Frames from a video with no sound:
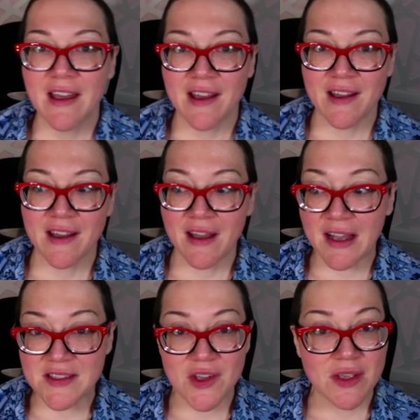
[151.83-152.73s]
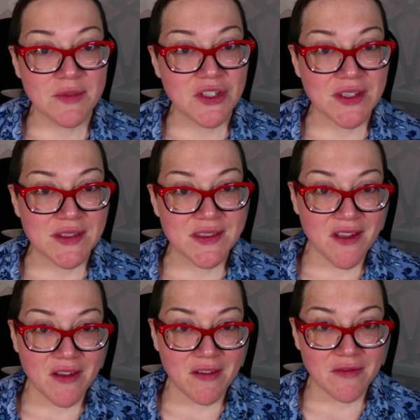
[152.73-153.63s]
uh, I saw images
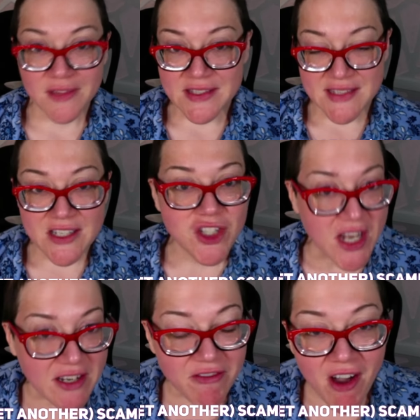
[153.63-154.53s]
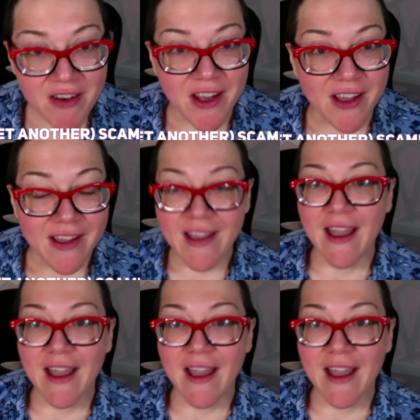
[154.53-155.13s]
of, let's say, Jane Fonda.